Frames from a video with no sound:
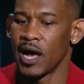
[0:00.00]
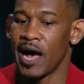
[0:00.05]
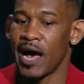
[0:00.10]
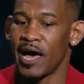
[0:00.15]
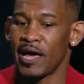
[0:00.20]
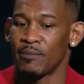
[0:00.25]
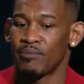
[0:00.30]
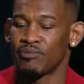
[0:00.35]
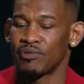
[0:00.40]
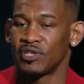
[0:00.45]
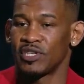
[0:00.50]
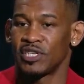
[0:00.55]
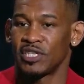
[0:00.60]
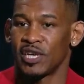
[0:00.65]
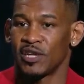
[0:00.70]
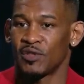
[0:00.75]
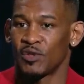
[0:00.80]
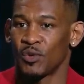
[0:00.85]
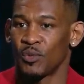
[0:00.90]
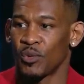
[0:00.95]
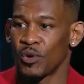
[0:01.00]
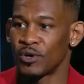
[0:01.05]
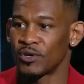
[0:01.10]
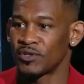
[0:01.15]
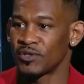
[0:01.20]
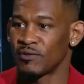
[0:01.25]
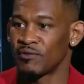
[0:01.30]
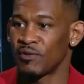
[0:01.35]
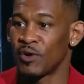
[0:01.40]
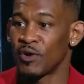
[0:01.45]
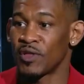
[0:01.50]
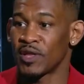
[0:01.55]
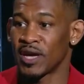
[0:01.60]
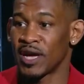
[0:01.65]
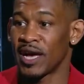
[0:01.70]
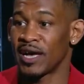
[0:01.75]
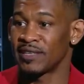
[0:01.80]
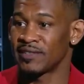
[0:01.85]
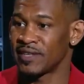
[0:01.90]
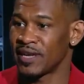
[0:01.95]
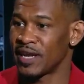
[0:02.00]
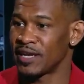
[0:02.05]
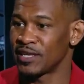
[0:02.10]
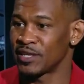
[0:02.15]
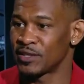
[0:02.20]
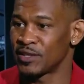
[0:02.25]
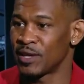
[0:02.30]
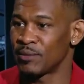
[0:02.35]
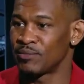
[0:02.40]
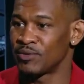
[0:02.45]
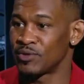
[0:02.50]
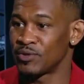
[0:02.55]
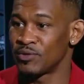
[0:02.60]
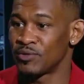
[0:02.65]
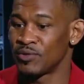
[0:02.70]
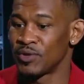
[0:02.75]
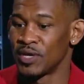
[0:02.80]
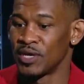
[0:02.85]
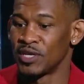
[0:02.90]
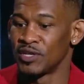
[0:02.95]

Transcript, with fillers: I appreciate the works of all the guys that I looked up to.